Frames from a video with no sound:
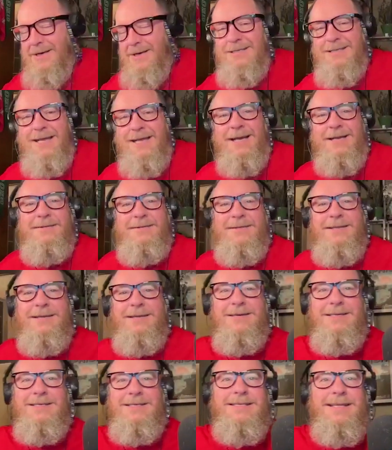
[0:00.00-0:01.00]
is that.
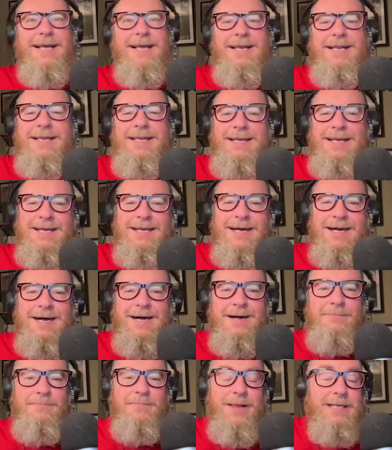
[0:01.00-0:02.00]

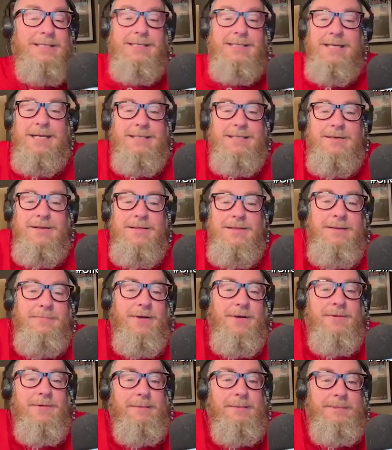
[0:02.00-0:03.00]
That's on them
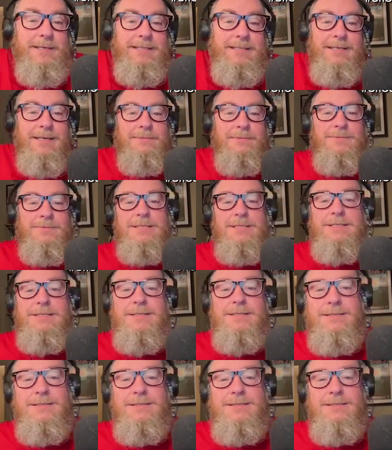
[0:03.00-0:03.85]
though. I mean, it was